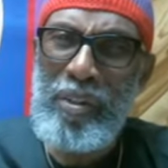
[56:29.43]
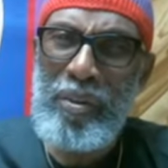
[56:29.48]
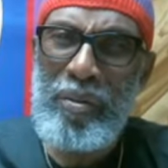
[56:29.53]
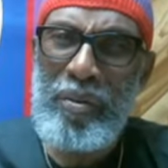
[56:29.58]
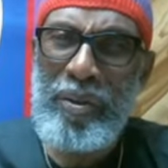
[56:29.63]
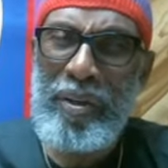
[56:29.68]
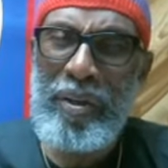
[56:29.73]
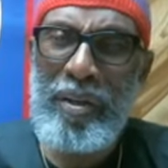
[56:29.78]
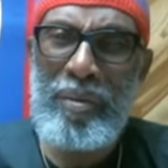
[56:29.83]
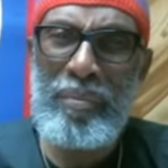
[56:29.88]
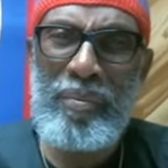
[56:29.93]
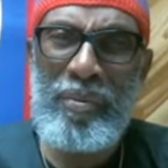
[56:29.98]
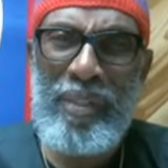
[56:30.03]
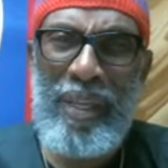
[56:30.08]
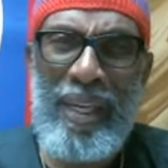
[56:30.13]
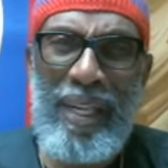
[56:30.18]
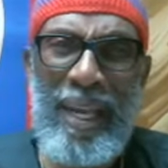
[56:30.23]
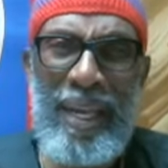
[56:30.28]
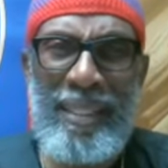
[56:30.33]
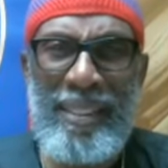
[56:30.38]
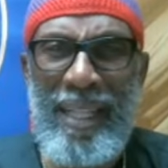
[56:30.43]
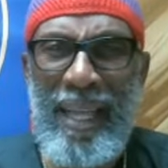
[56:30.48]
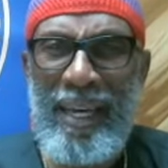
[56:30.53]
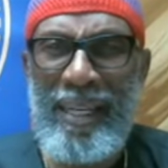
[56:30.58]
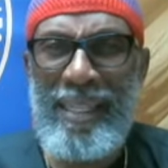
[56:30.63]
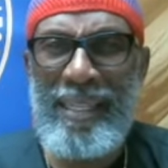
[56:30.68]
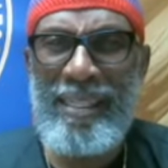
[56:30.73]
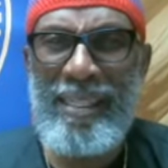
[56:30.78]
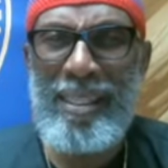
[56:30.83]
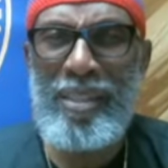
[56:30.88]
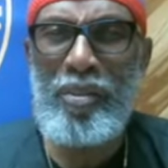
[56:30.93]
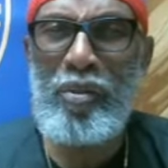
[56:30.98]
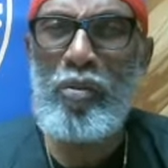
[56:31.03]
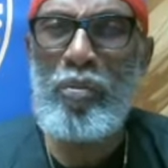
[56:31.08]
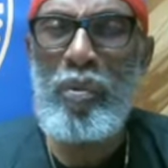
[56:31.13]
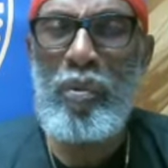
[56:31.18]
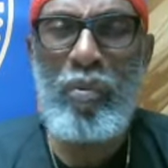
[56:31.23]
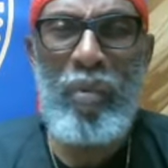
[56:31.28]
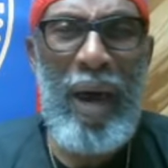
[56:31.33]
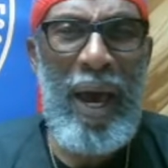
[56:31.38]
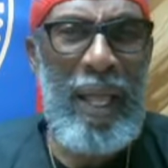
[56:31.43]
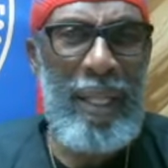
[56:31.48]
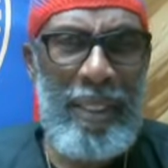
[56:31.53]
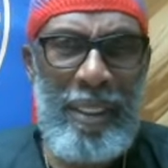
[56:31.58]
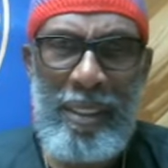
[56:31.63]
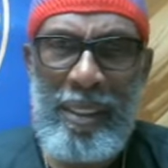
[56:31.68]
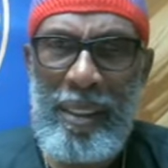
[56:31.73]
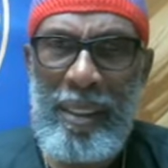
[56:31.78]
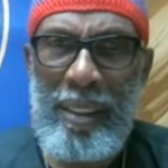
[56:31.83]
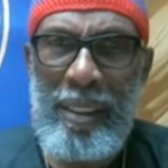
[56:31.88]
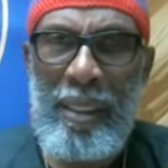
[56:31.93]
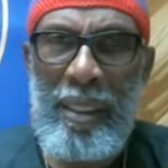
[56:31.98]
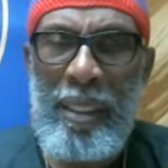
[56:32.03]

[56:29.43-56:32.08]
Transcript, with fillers: You'll hear him say that. It's like he's in numerology,